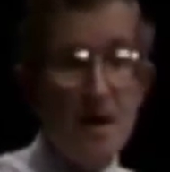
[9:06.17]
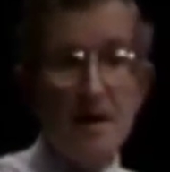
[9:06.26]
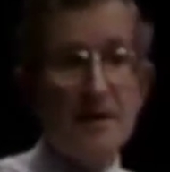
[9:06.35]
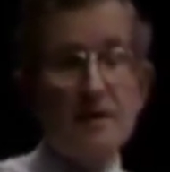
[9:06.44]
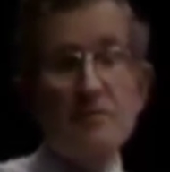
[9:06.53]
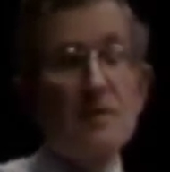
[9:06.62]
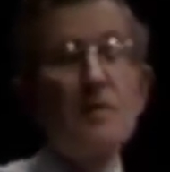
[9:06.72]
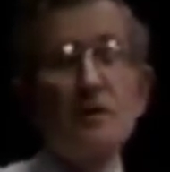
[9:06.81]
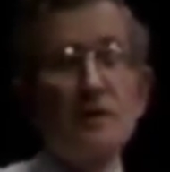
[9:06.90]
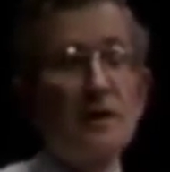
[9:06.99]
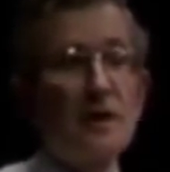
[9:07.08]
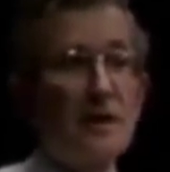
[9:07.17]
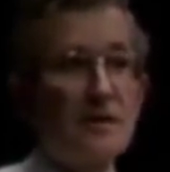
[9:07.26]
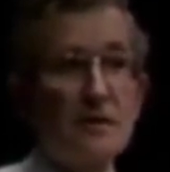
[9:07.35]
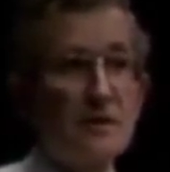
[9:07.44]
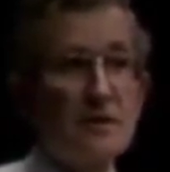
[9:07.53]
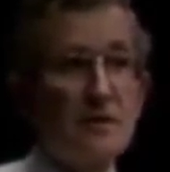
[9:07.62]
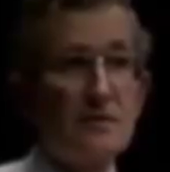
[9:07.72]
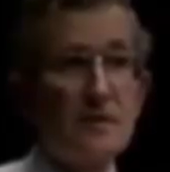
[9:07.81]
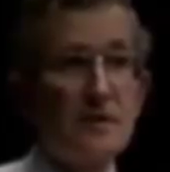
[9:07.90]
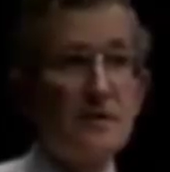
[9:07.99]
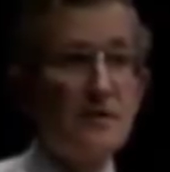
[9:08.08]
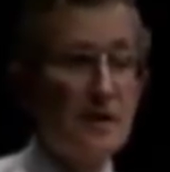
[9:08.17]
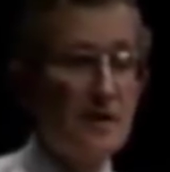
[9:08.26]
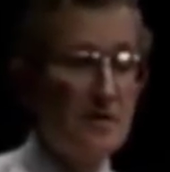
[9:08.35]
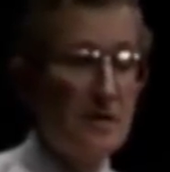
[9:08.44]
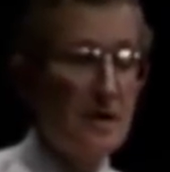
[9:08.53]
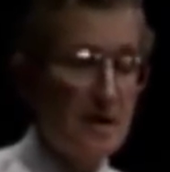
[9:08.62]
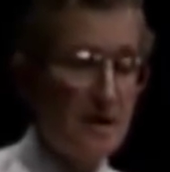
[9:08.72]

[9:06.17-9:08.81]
nothing remotely like socialism in the Soviet Union.